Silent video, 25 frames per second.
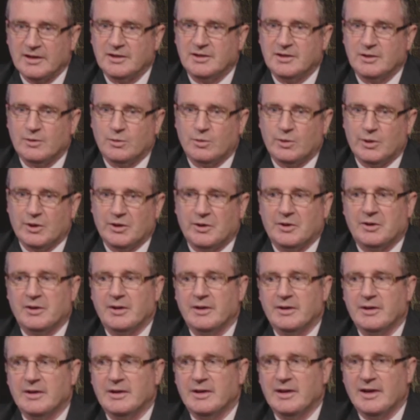there were
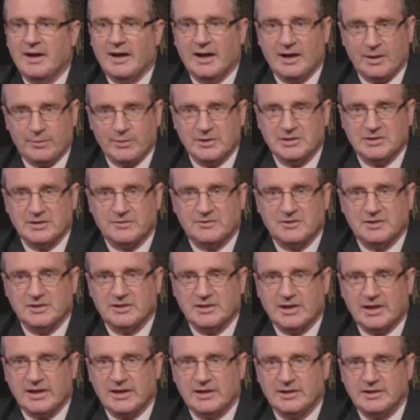elements of
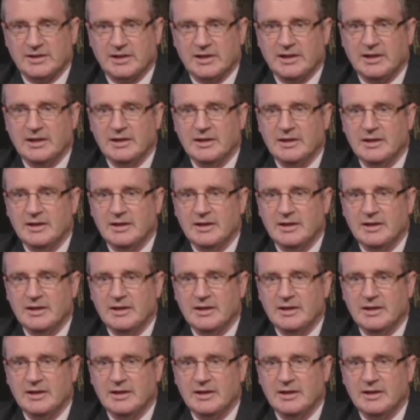society